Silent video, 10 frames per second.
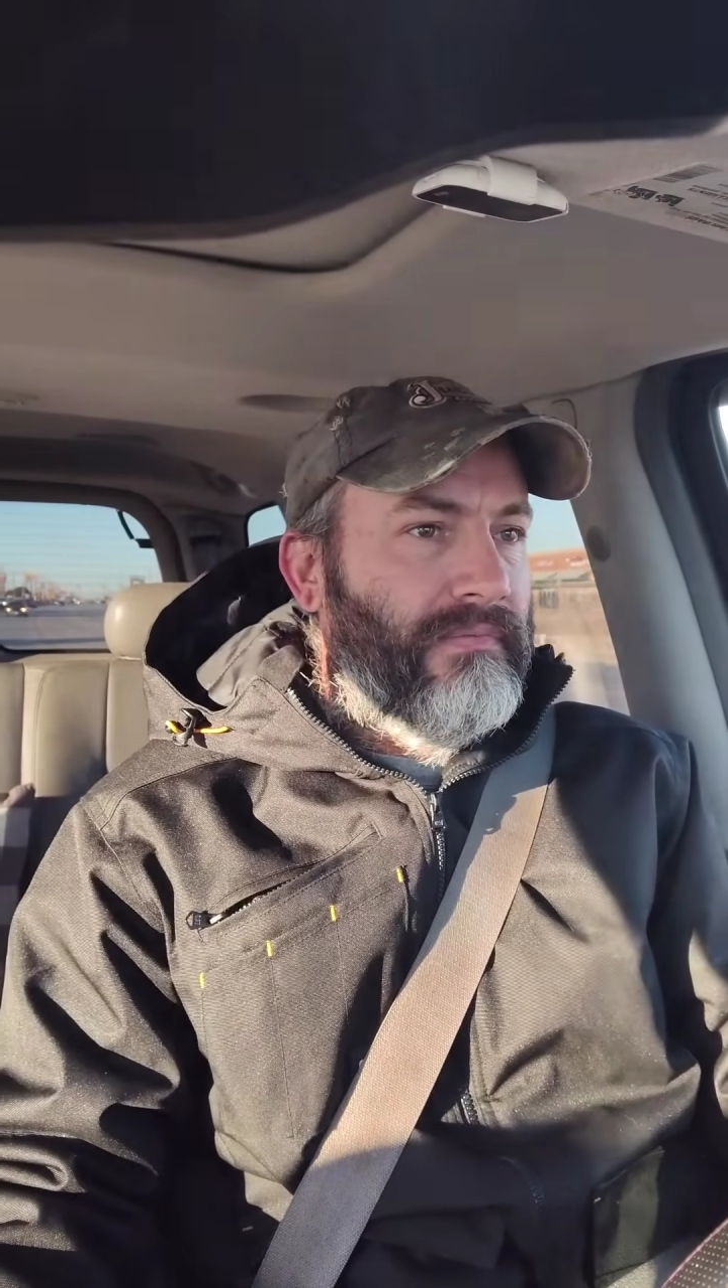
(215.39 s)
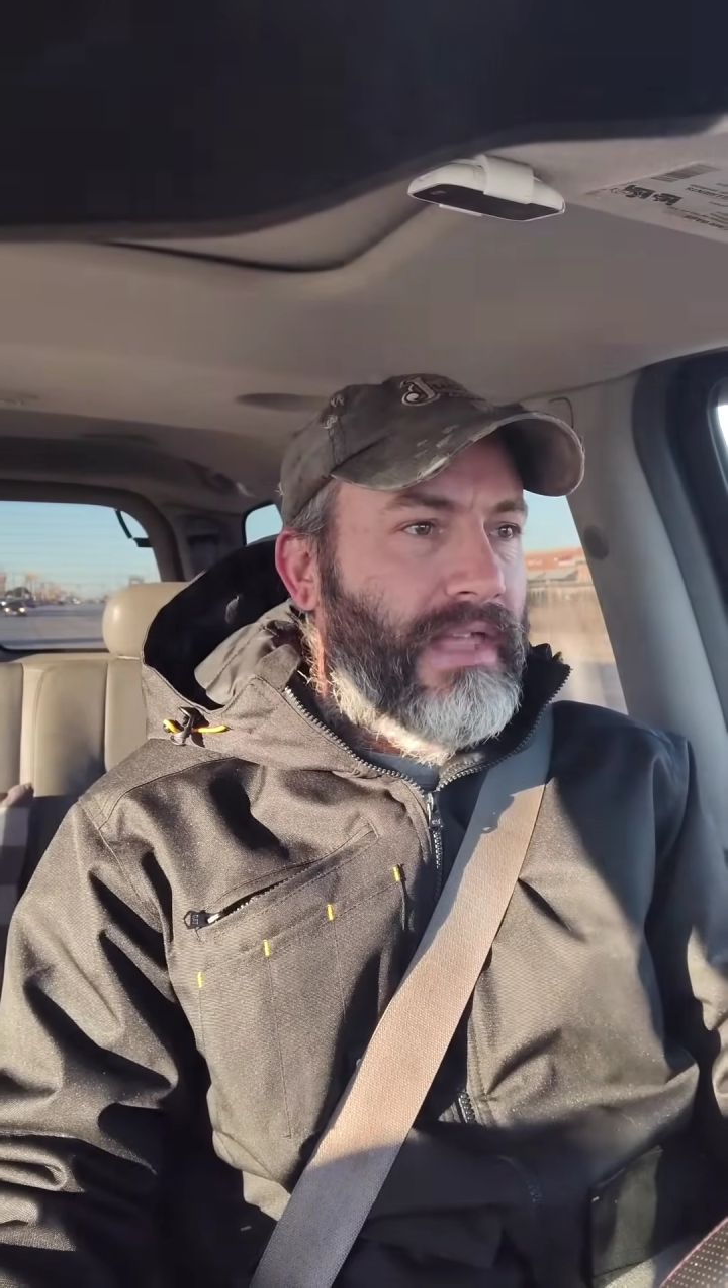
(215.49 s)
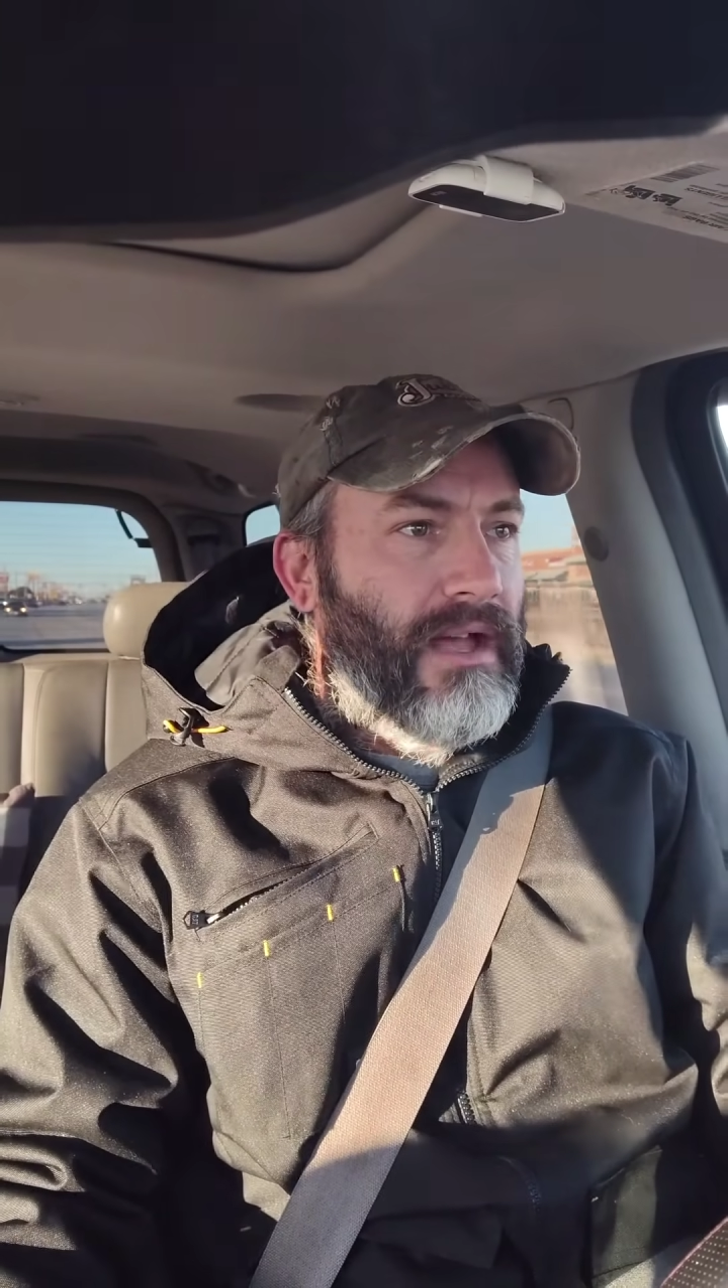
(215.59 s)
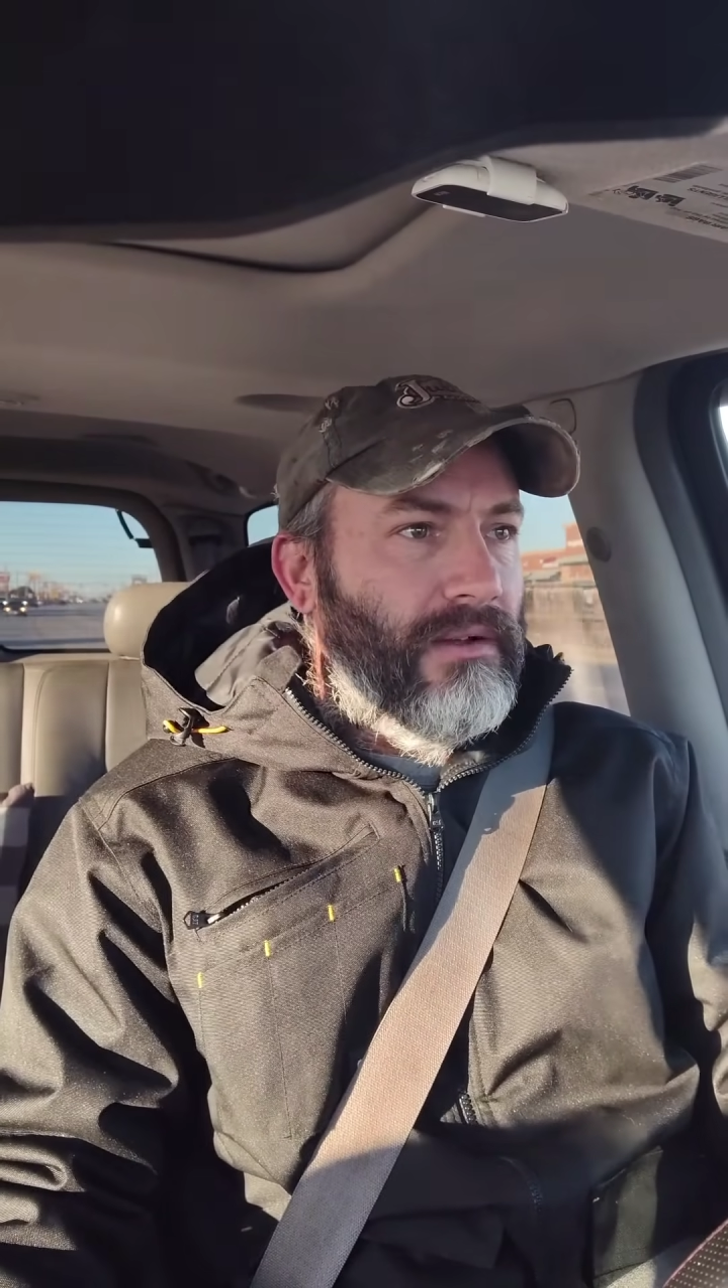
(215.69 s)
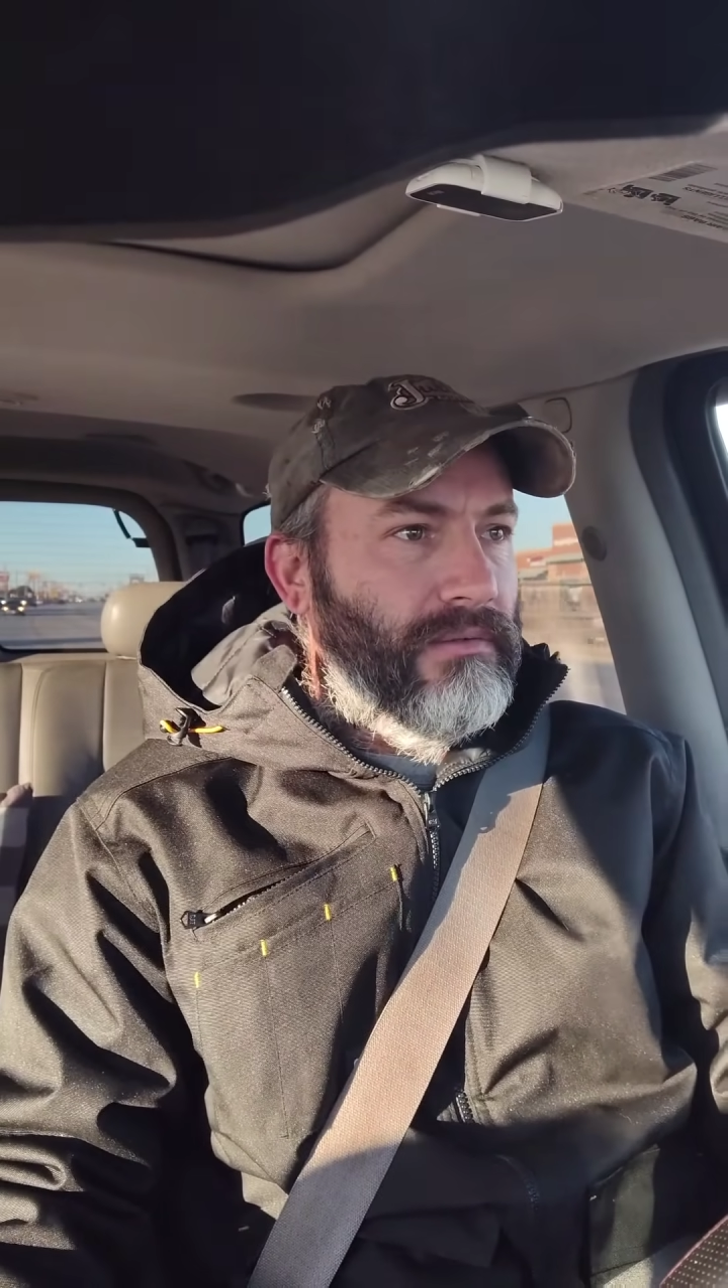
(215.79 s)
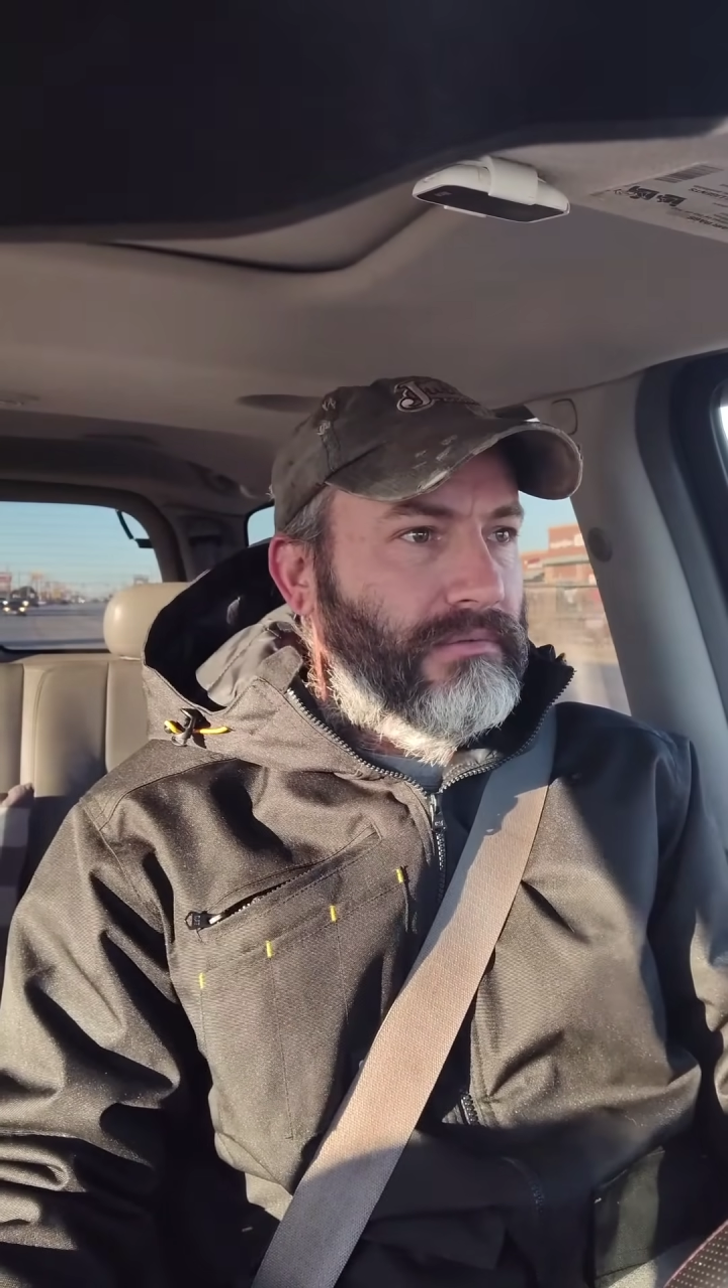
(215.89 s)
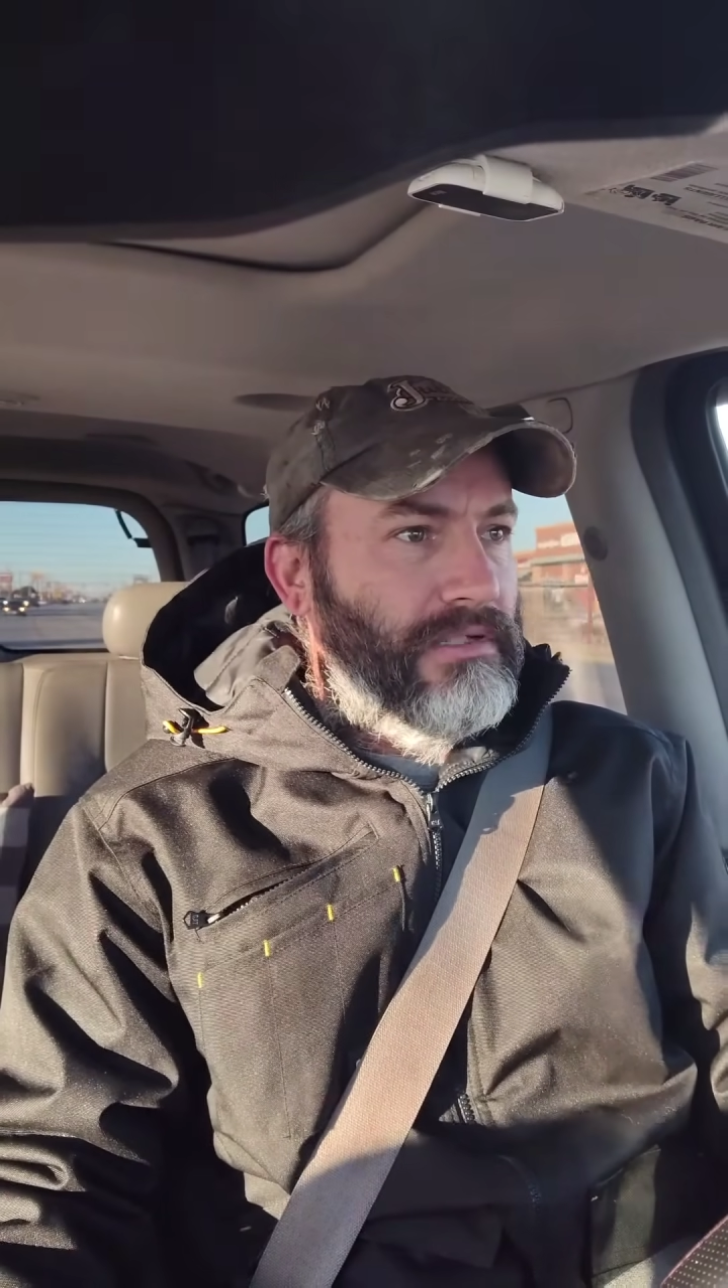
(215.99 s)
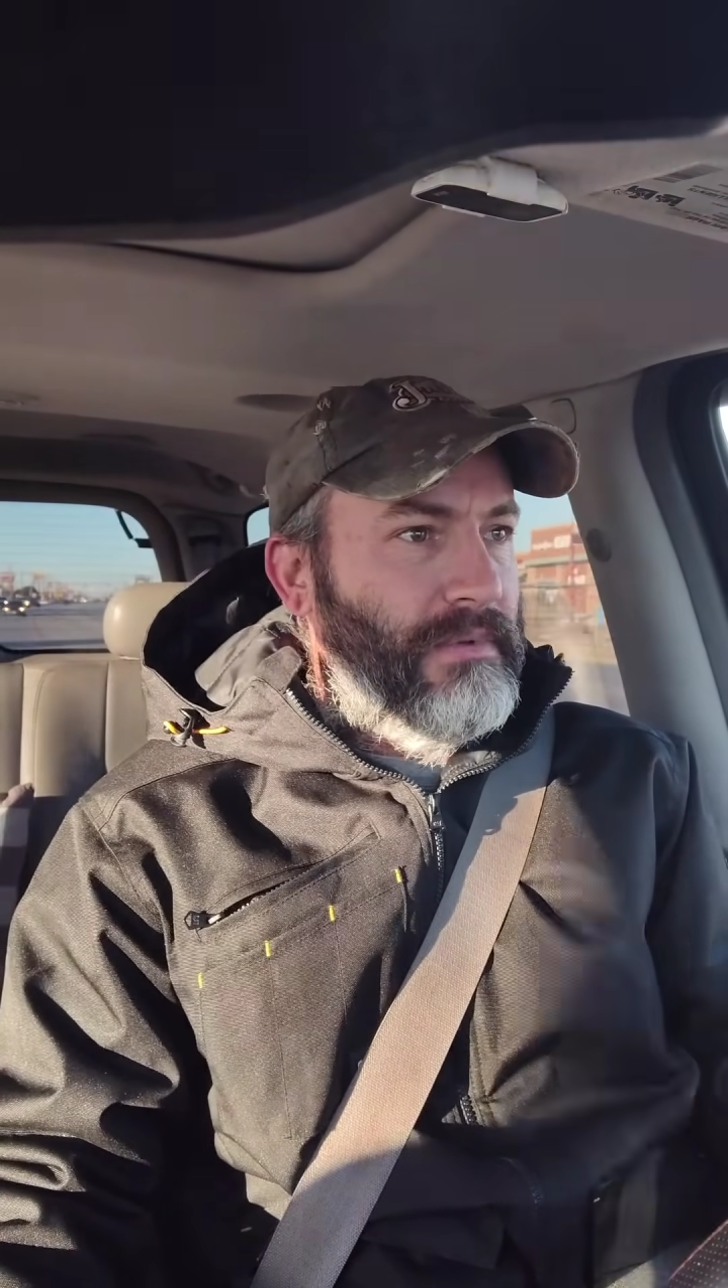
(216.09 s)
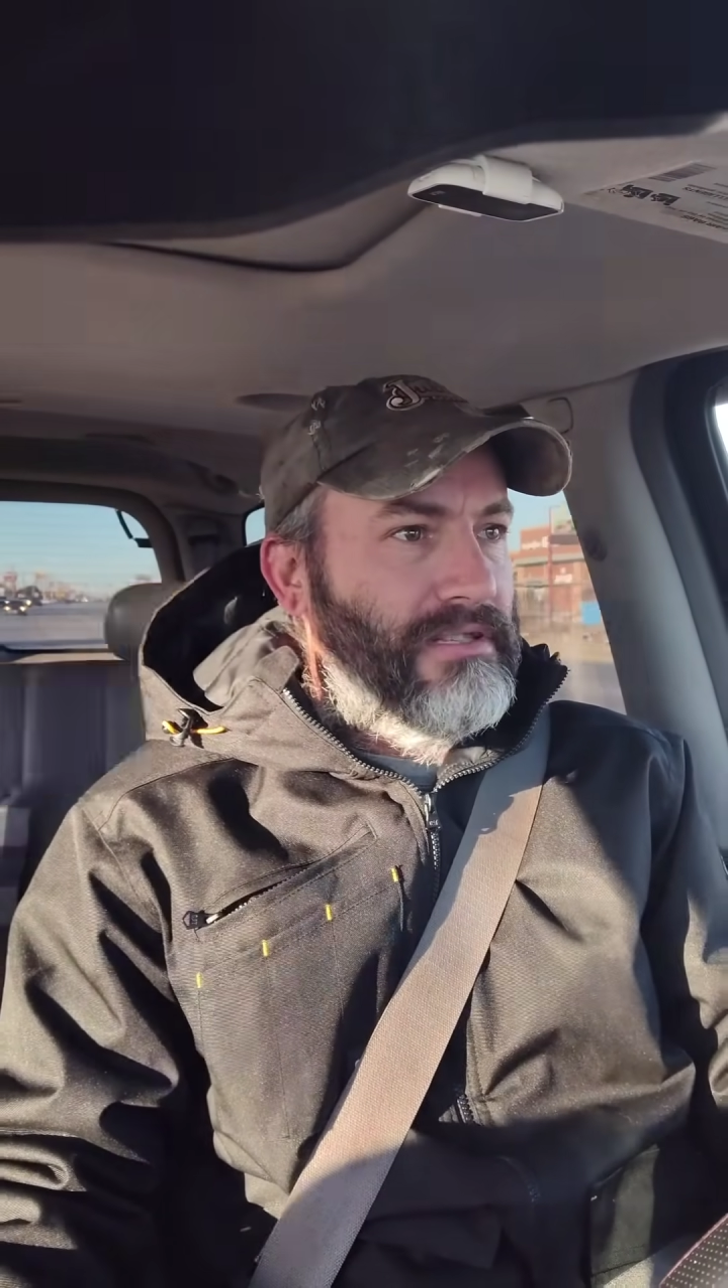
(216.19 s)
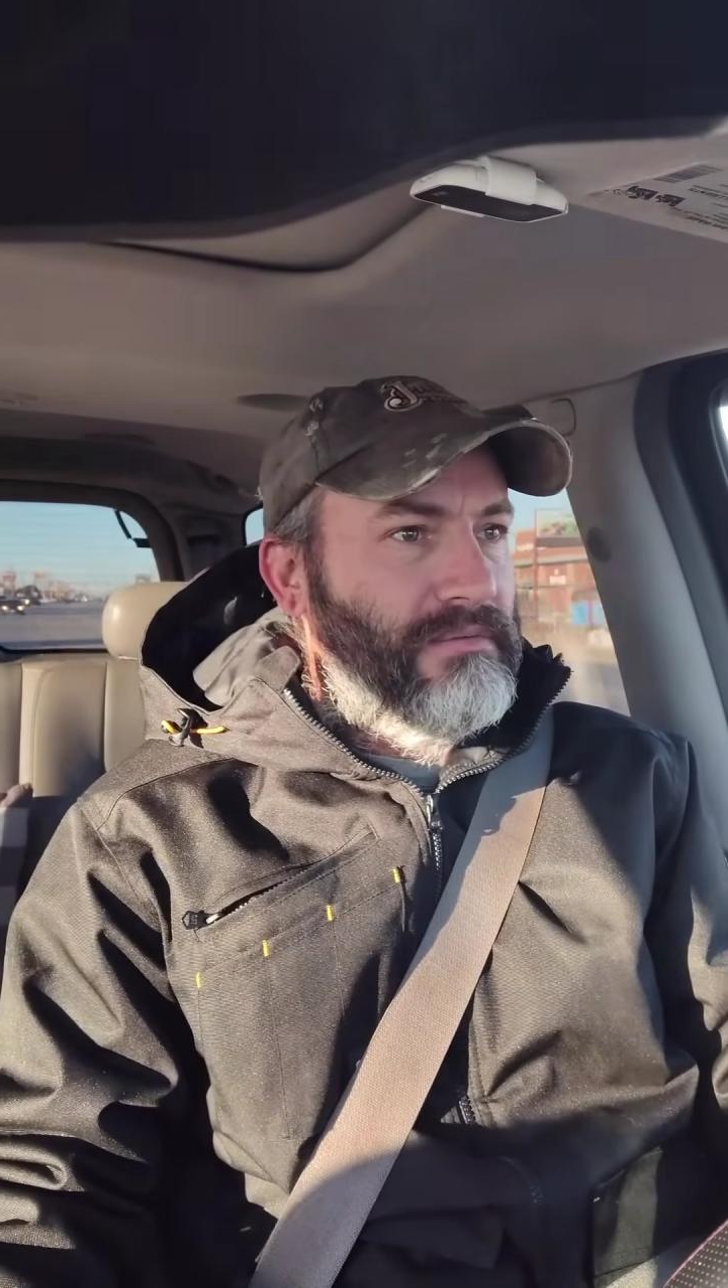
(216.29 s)
Now,
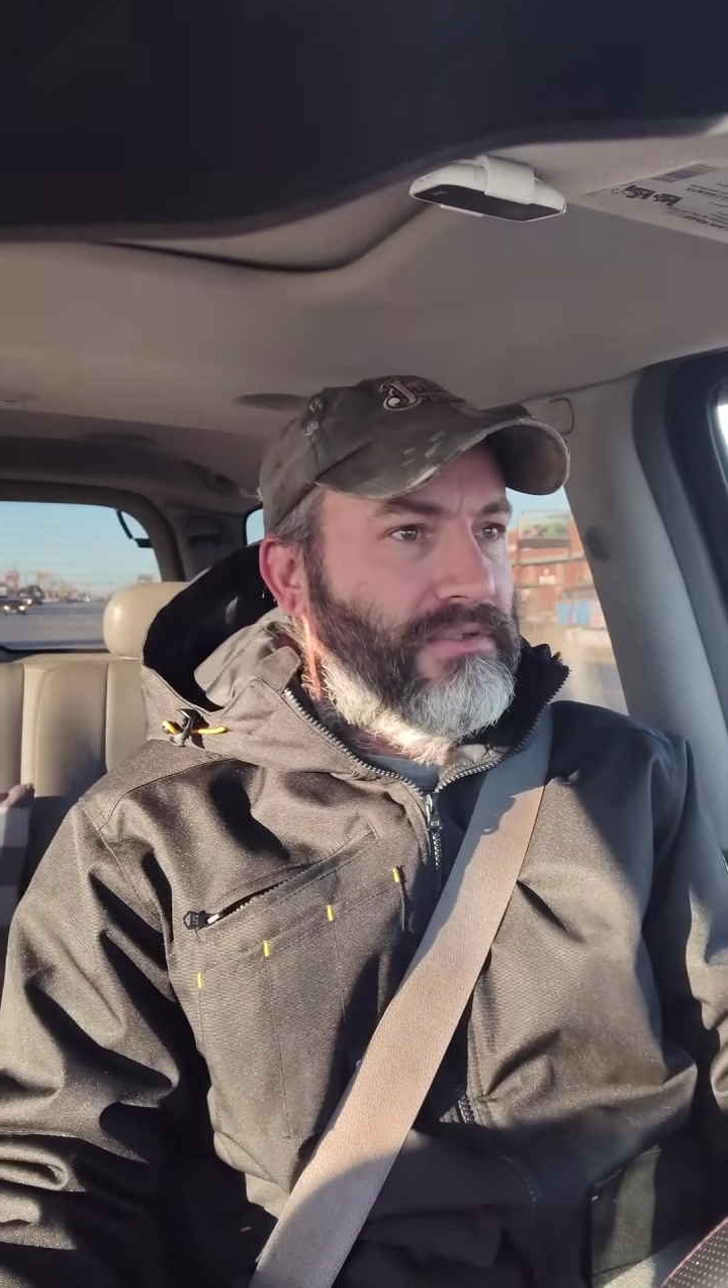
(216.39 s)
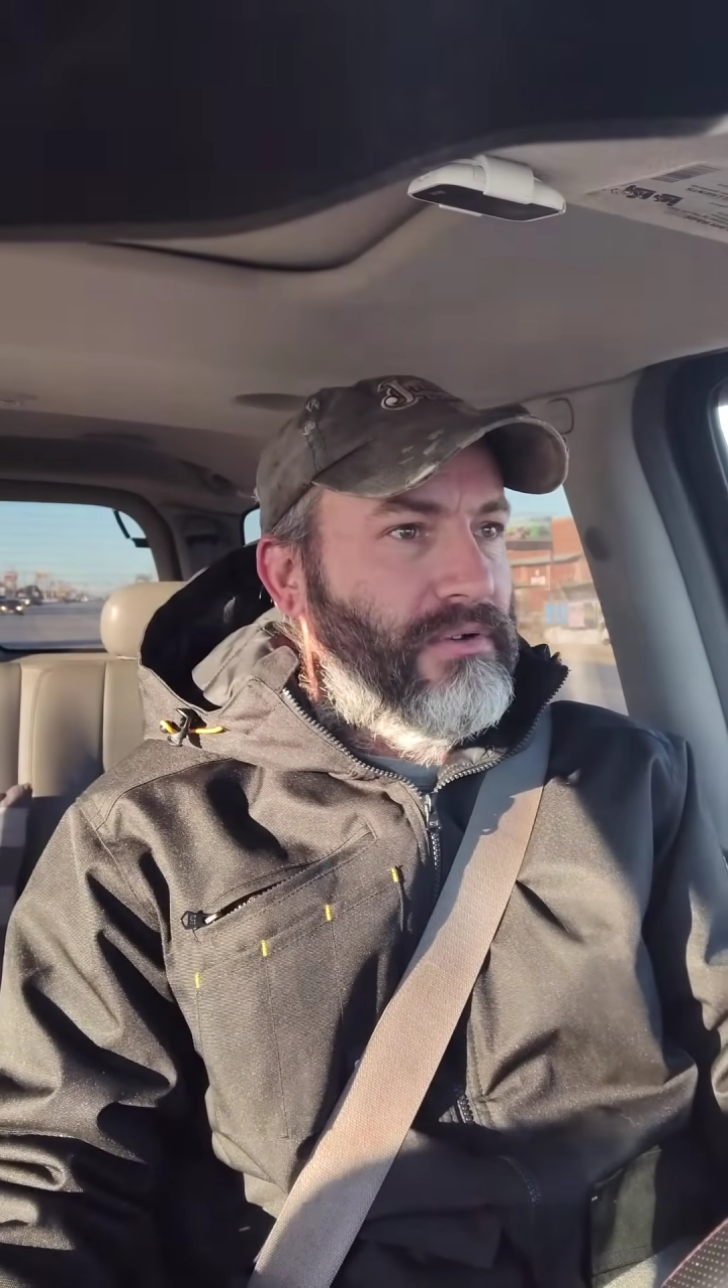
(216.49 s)
there's been some